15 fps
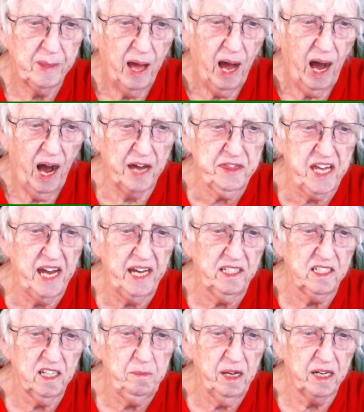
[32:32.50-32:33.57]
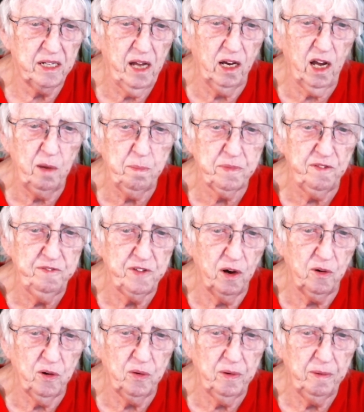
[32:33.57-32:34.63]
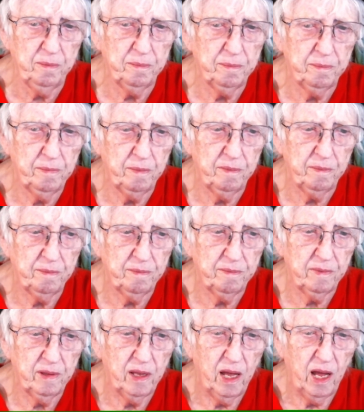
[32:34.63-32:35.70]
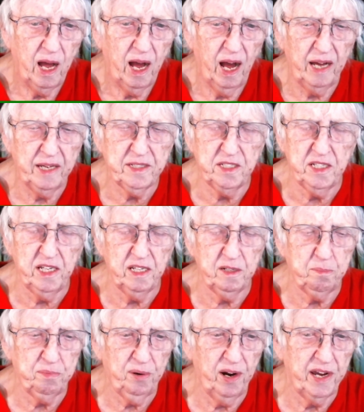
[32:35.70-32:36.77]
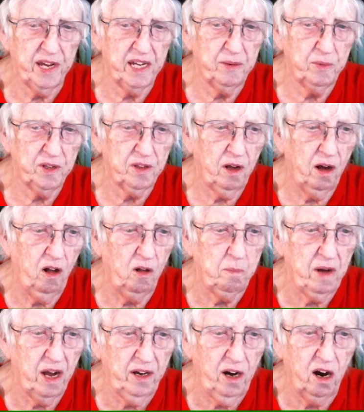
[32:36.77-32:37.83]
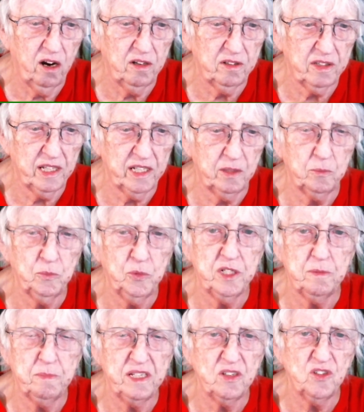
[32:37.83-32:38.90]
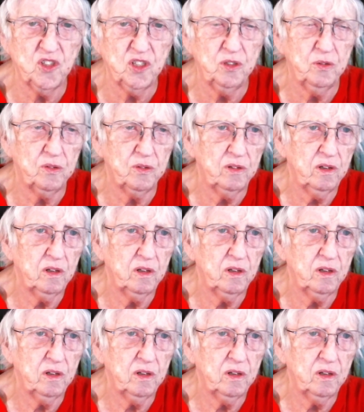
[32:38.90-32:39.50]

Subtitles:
I thanked him and hung up the phone. I did pray with all my heart that it would be soon.